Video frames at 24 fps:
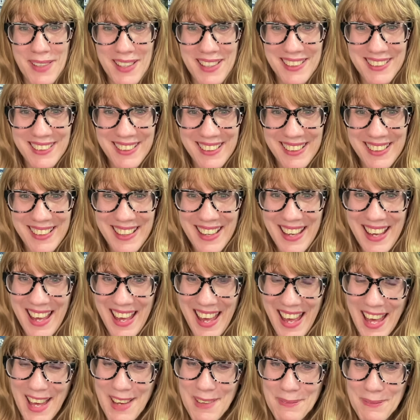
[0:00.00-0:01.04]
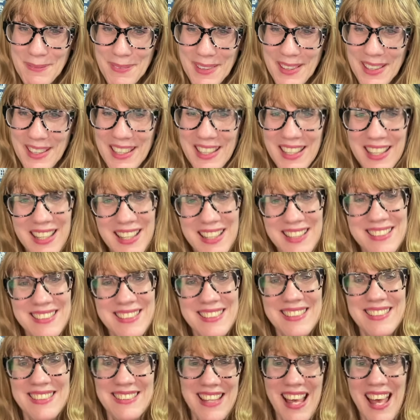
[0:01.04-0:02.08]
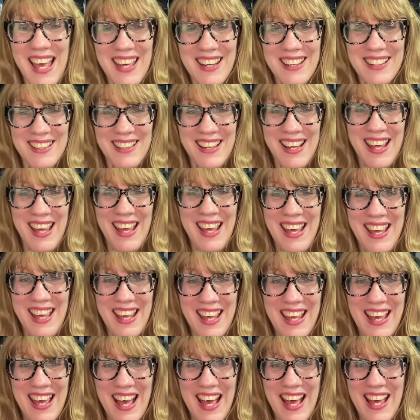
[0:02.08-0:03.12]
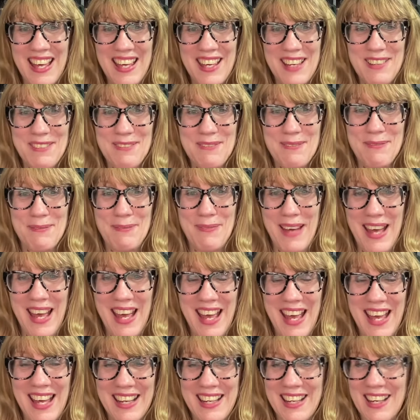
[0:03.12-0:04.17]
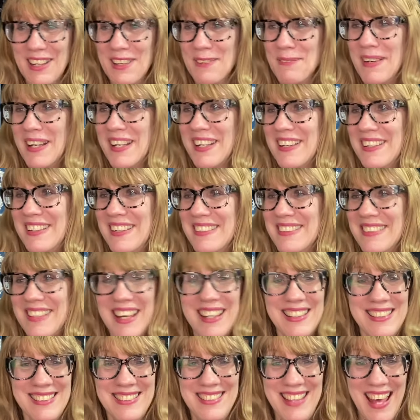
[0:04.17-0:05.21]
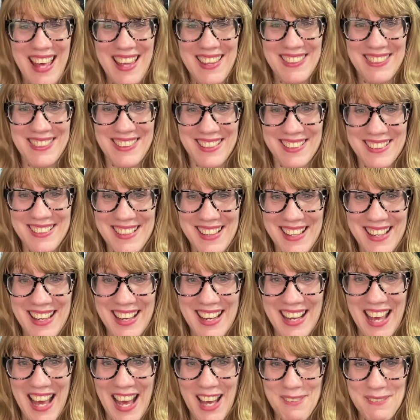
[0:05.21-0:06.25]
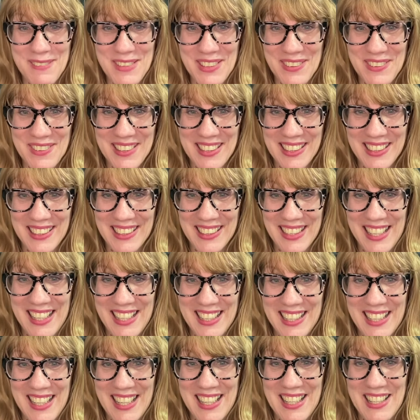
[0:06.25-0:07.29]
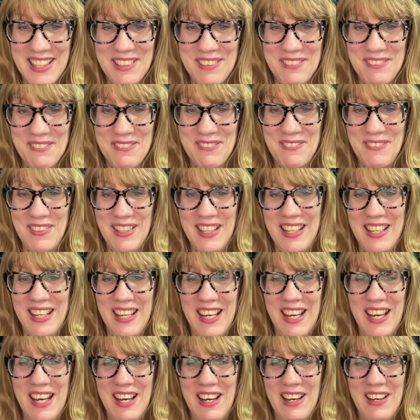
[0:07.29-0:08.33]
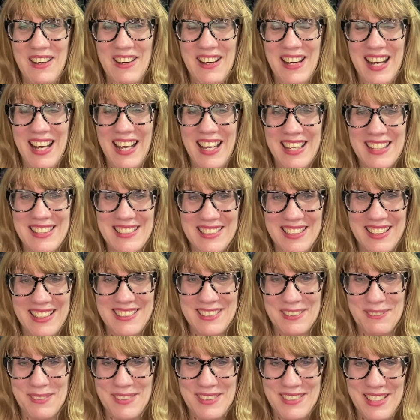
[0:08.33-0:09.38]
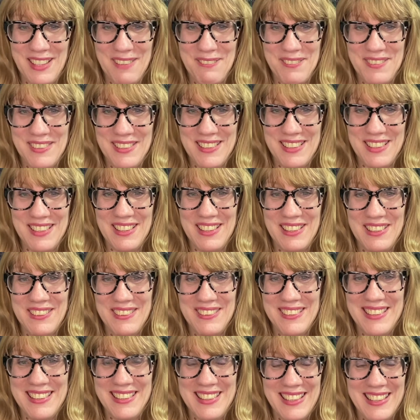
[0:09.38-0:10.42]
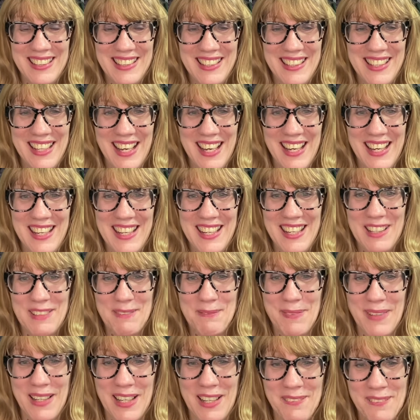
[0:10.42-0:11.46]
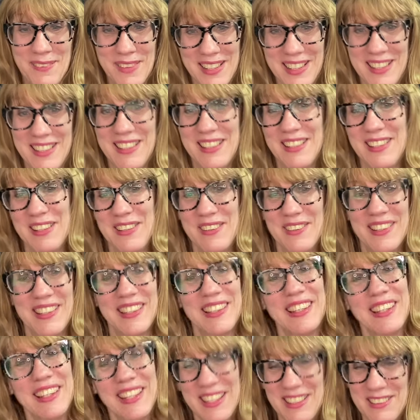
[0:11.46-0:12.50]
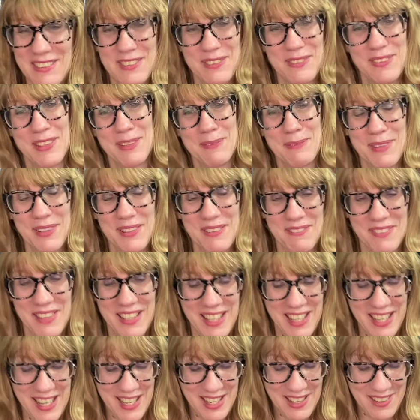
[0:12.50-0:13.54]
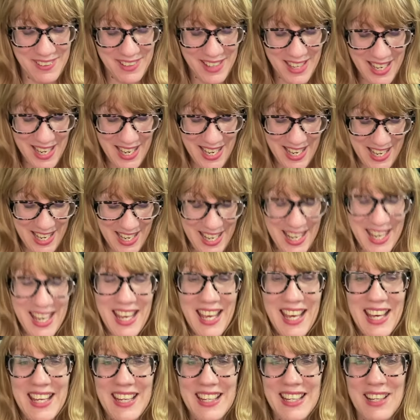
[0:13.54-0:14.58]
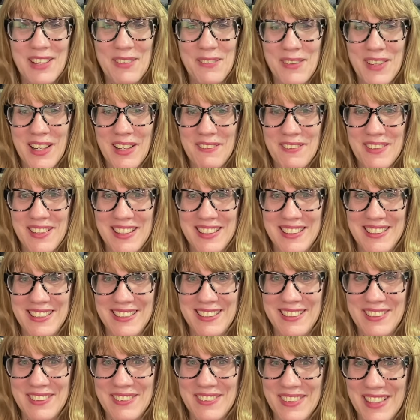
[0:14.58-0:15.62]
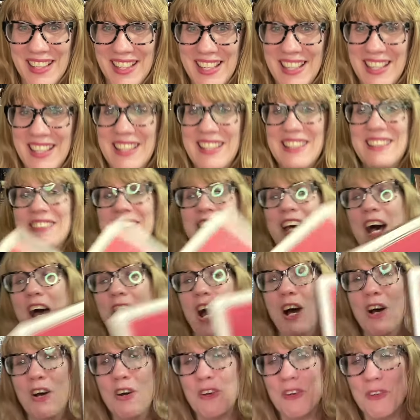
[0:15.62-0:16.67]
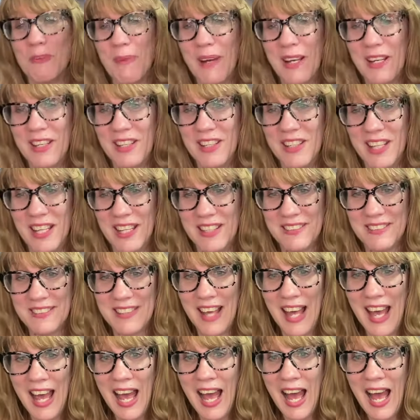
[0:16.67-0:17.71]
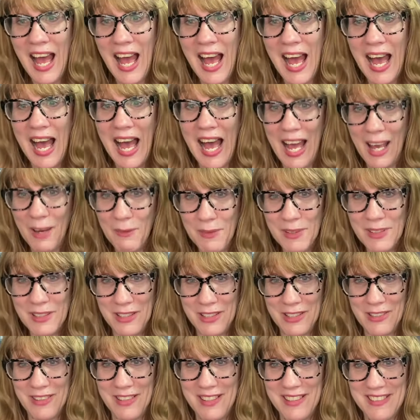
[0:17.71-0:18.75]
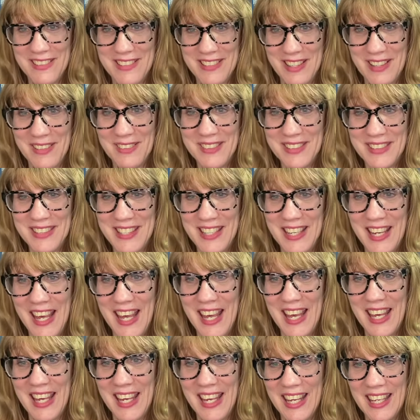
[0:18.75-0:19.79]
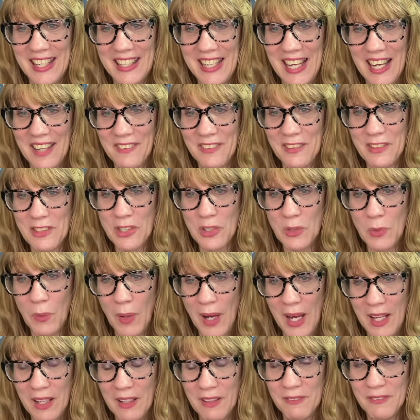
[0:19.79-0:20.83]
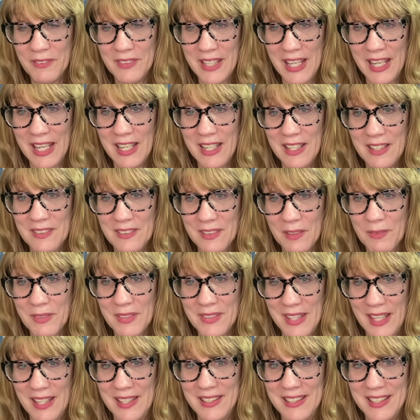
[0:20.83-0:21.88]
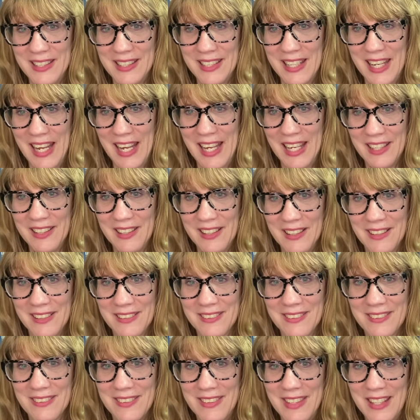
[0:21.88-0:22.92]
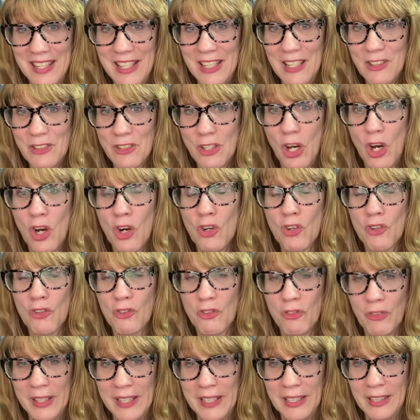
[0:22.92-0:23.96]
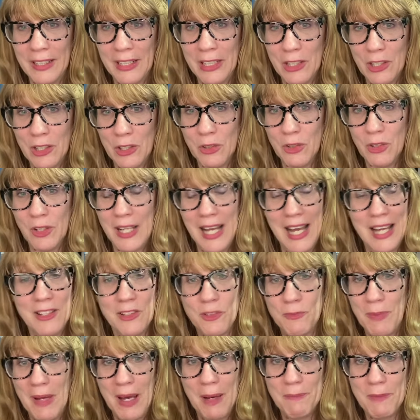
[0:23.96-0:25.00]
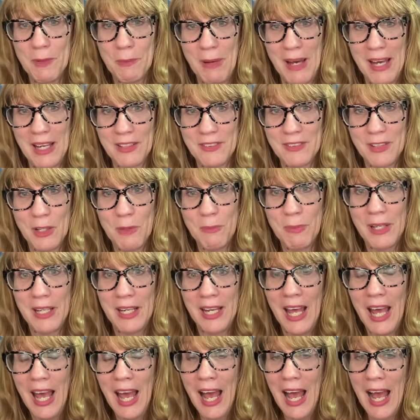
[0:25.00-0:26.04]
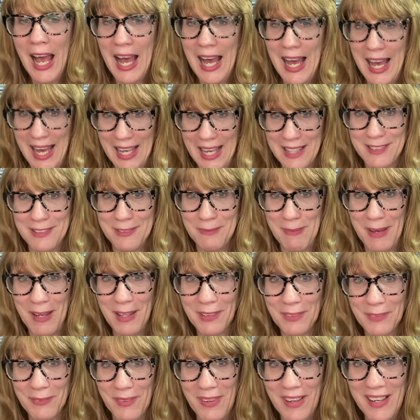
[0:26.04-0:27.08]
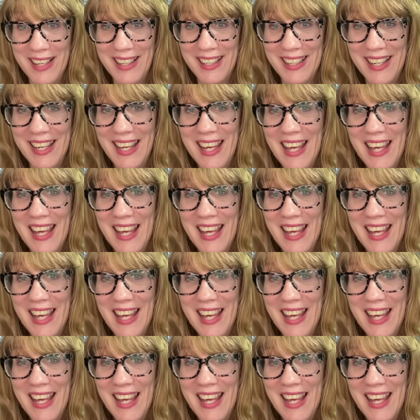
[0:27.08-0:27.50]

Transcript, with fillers: Funny, happy Saturday! I am back! Oh my goodness, it's ten thirty! I'm doing a late night video. I actually had some stuff to do tonight, but I wanted to do at least one more video. And what I want to do is, oh my goodness, I went to Trader Joe's today and got the twelve days of scented candles. These are really cool. I just popped the box open. I smelled one.